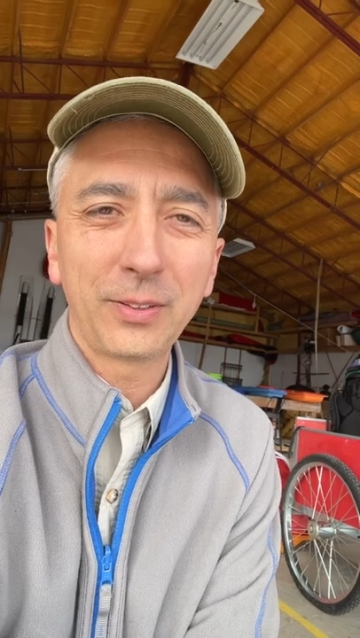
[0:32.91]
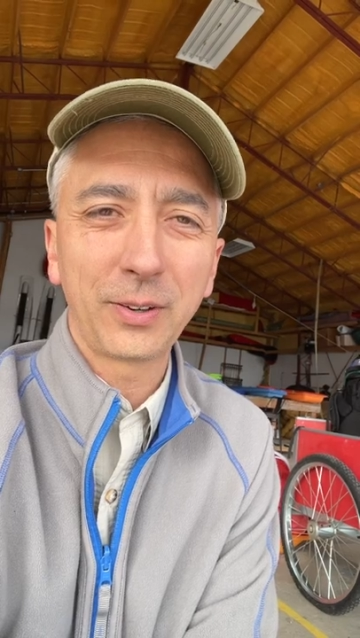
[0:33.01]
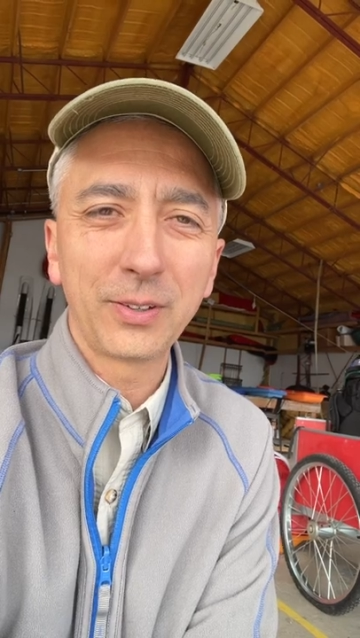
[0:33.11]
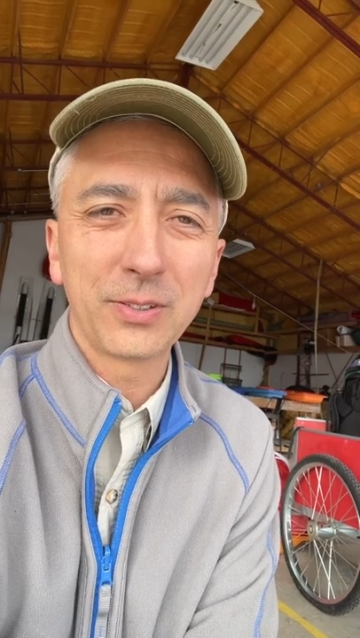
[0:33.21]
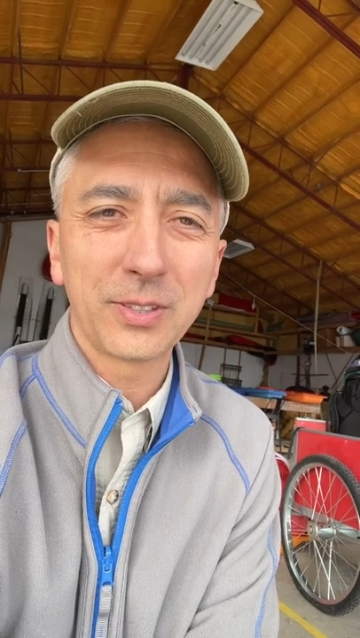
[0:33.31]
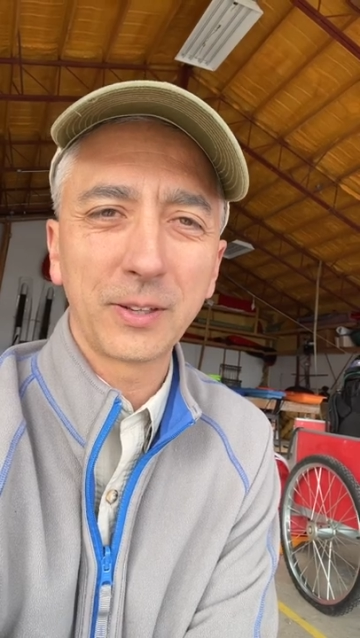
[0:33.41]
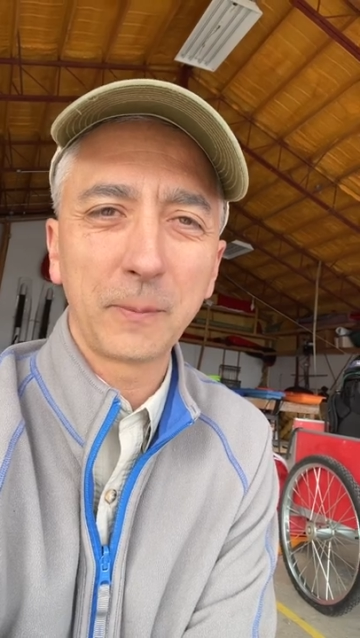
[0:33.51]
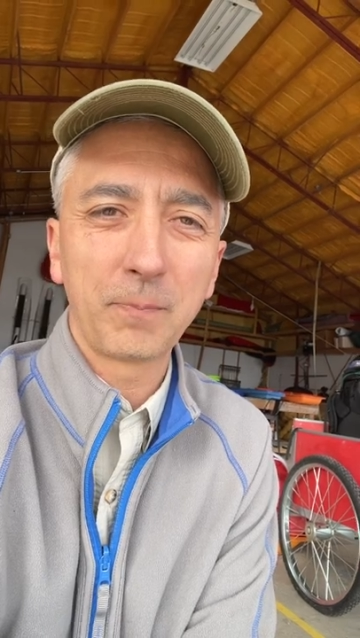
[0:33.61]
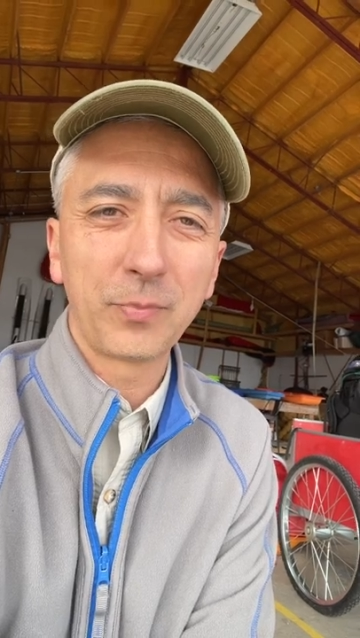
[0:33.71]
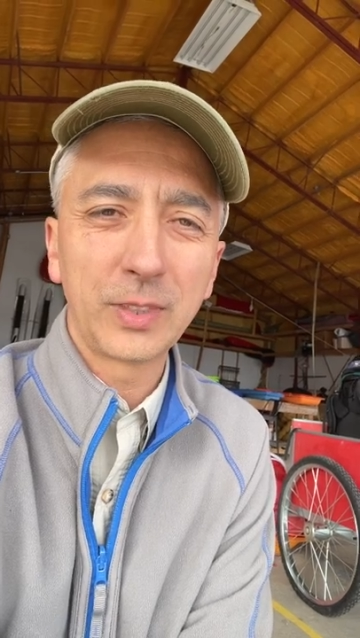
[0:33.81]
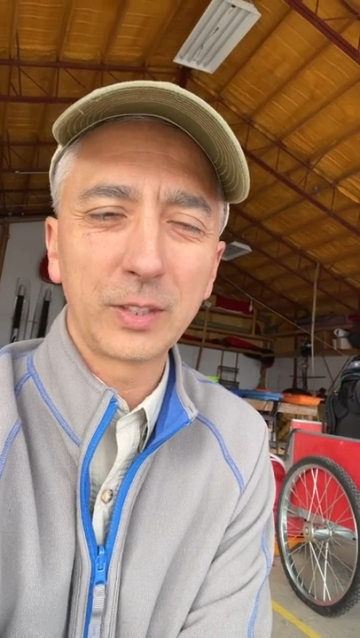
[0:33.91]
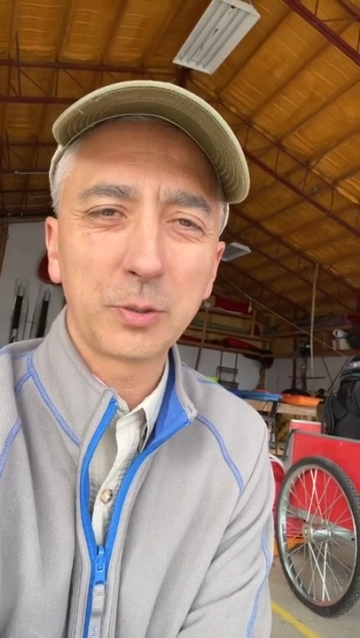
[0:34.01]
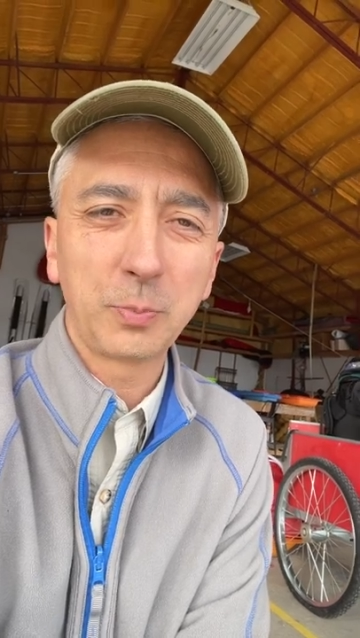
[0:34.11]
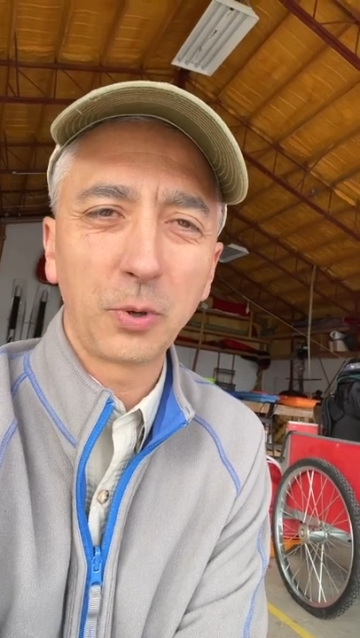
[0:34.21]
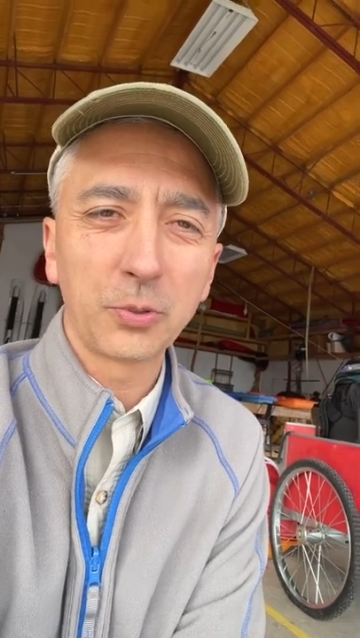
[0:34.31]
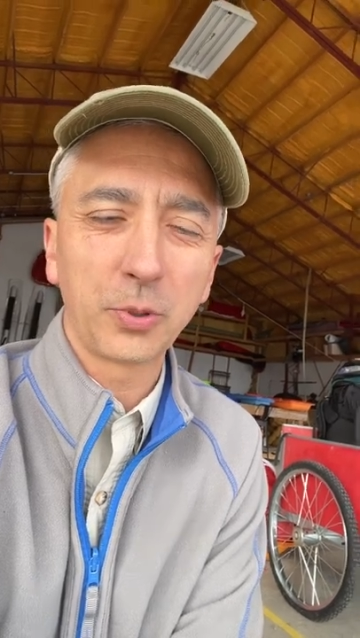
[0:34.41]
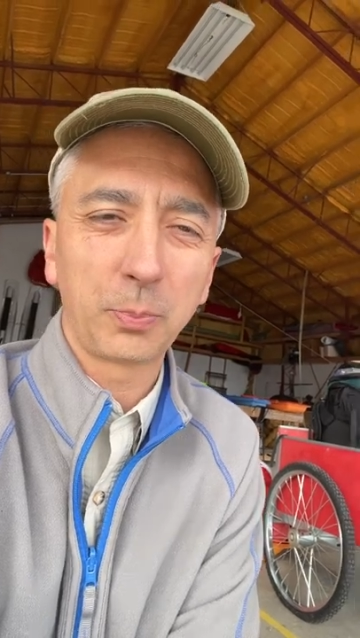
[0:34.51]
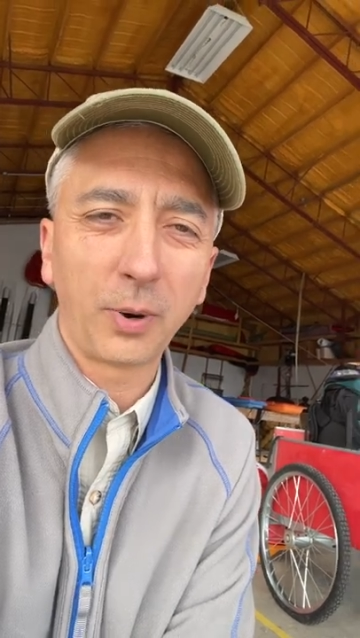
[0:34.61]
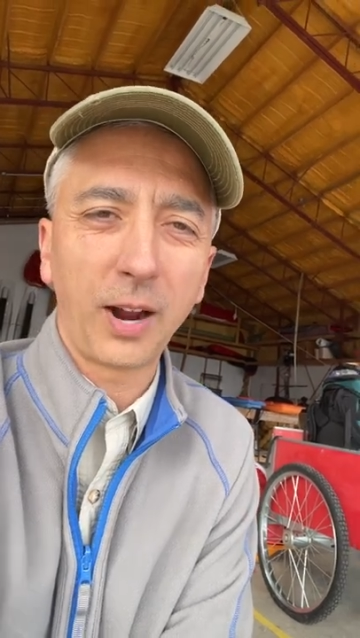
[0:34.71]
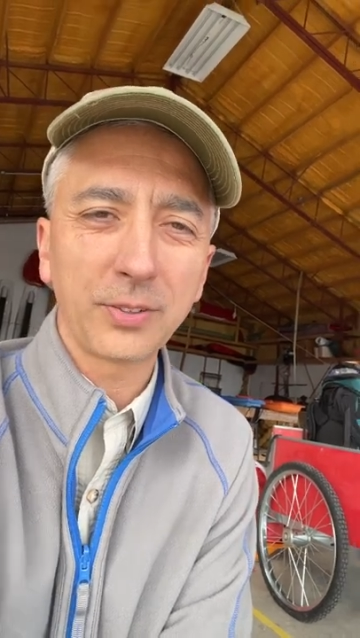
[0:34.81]
There is a
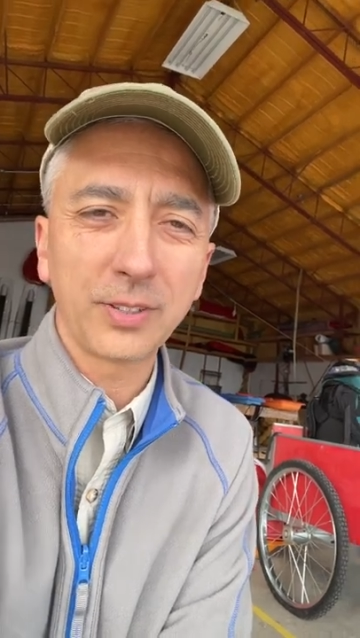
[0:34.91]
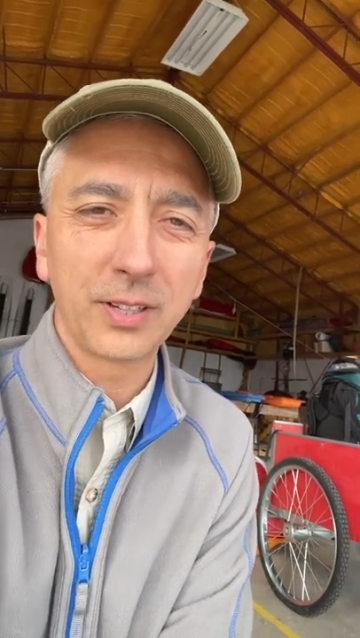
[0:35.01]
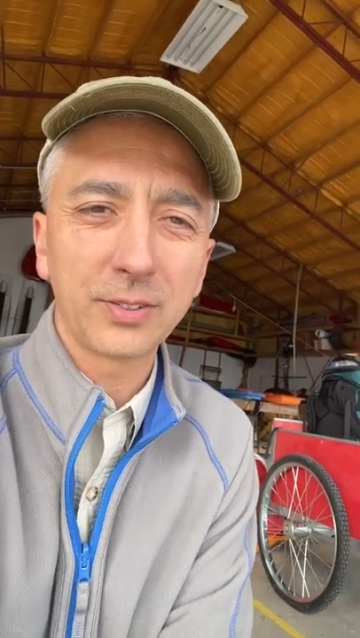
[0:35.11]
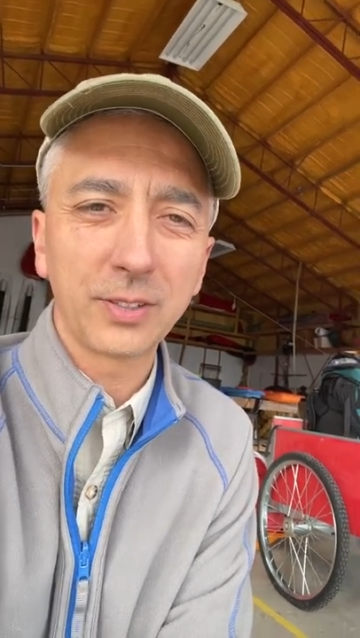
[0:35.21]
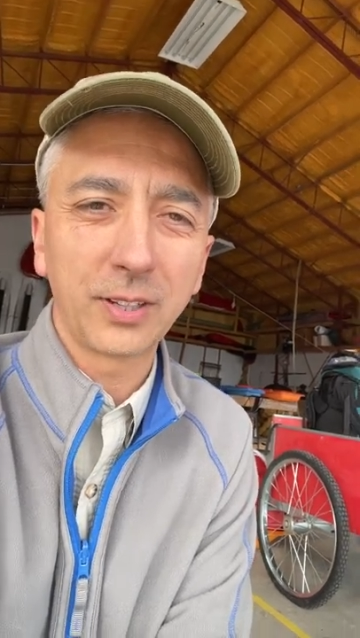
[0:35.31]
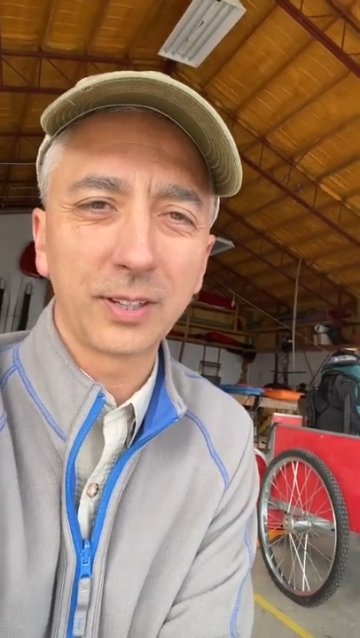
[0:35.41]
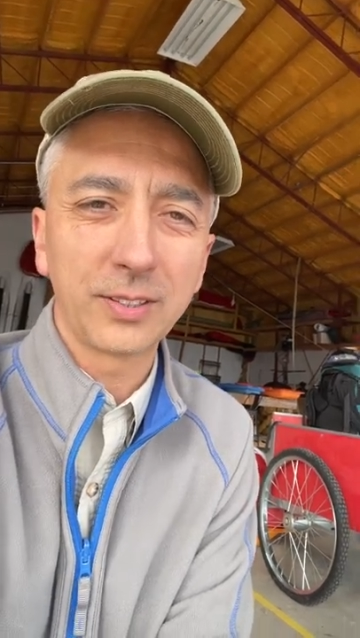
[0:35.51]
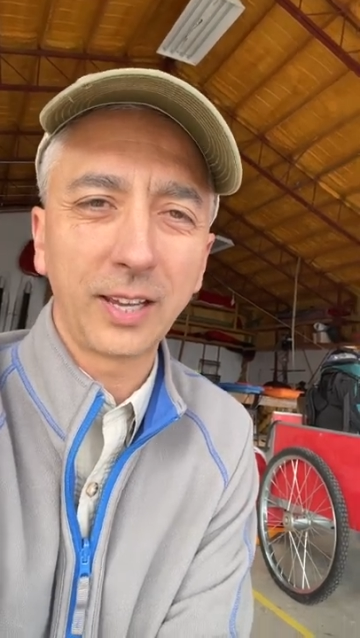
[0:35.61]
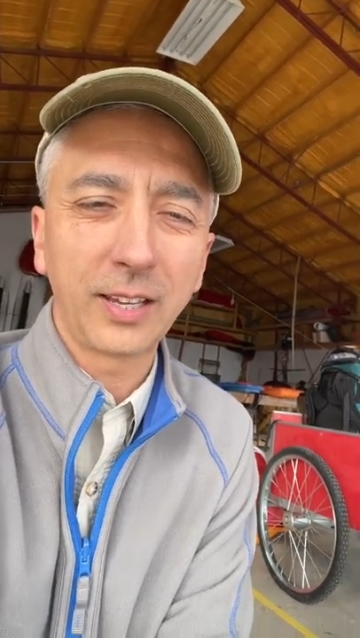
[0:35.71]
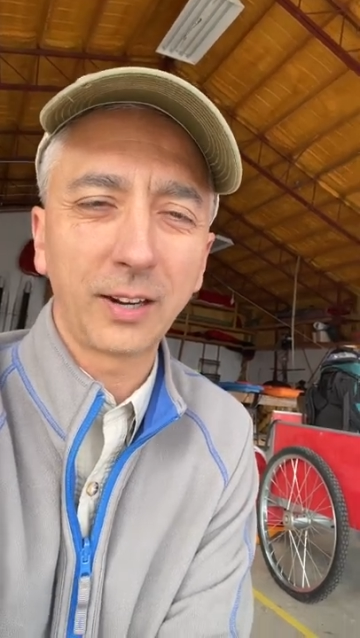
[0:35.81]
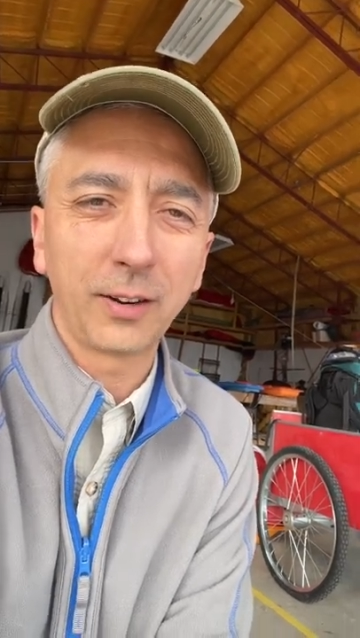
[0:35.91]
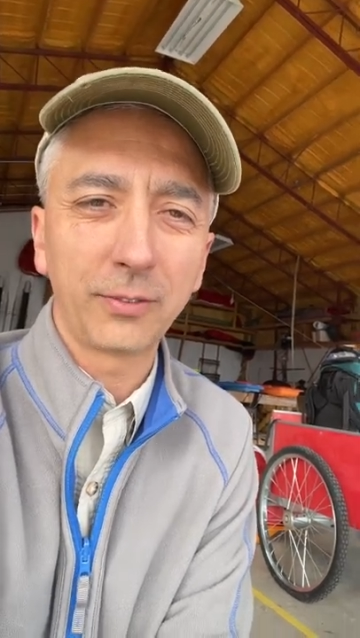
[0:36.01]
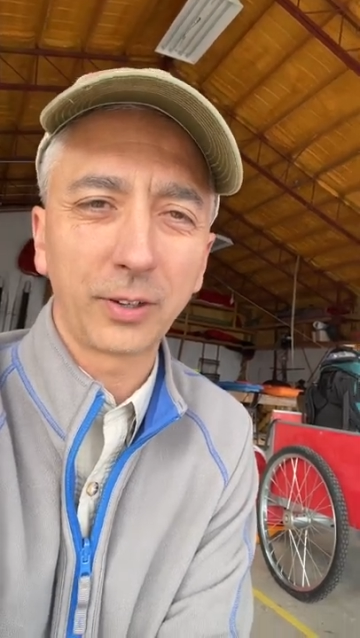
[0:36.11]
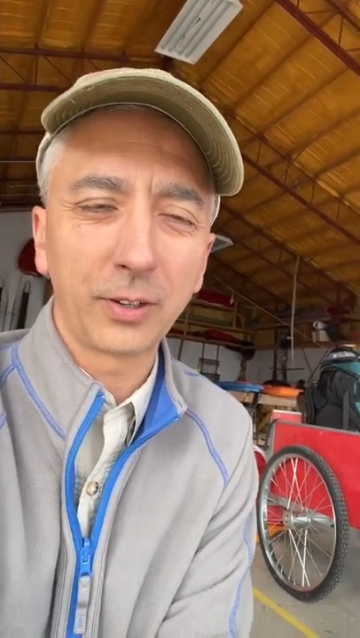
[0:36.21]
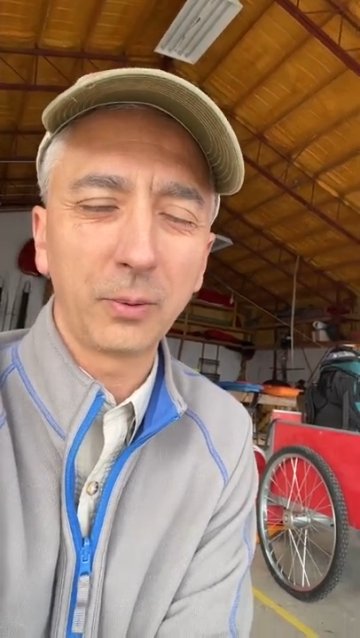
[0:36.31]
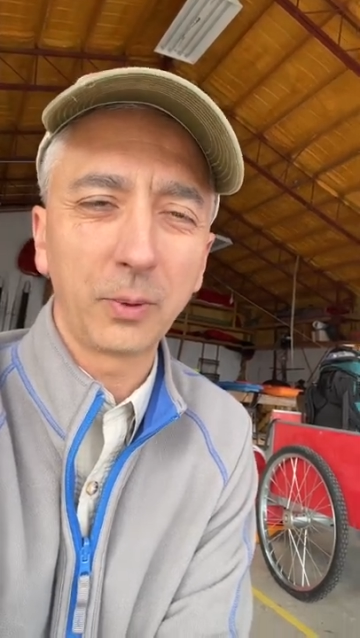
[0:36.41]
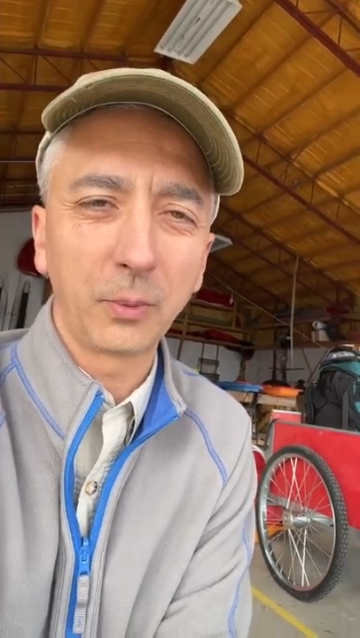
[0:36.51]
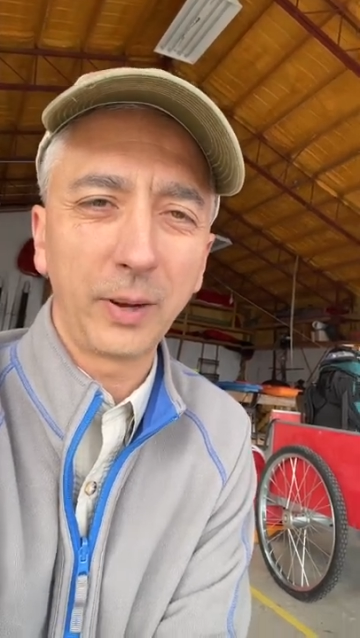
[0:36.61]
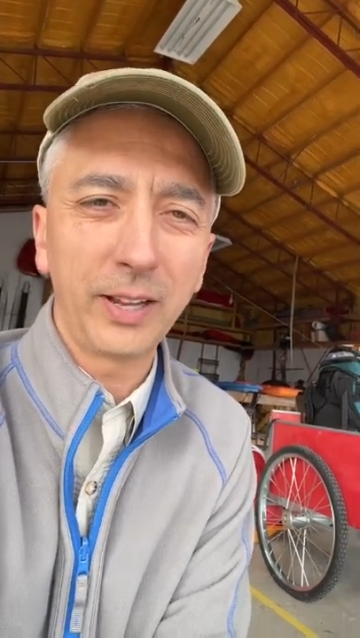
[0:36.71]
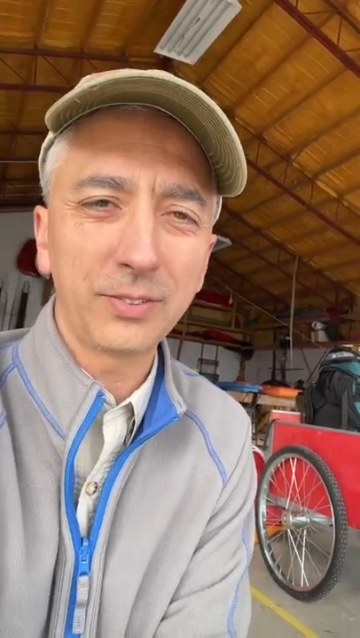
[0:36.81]
disposal process so you can take care of your
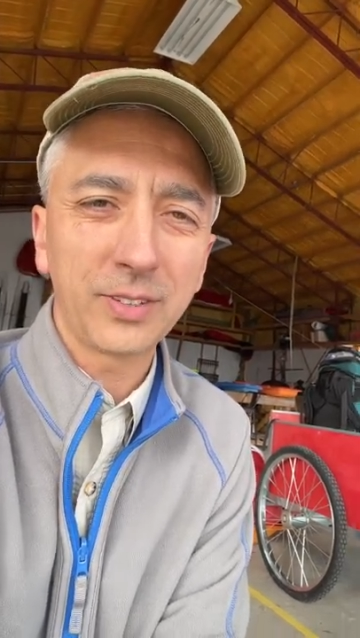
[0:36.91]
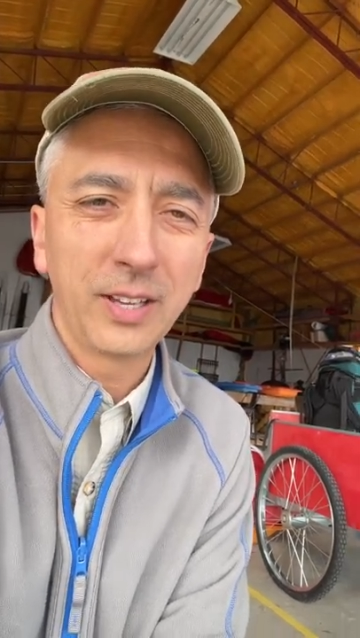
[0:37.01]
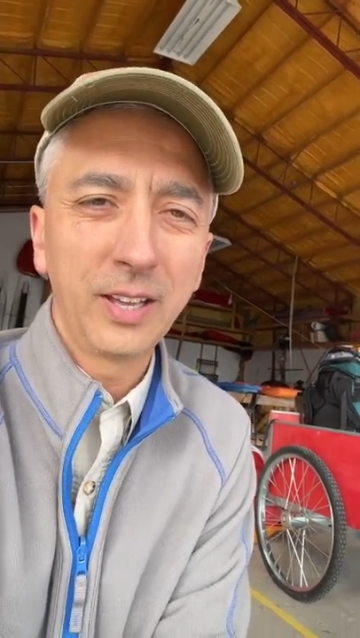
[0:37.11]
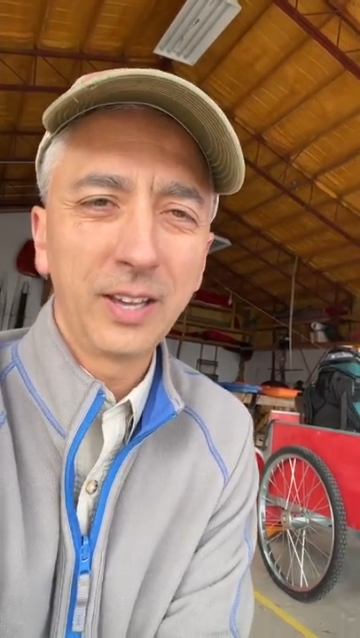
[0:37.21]
human waste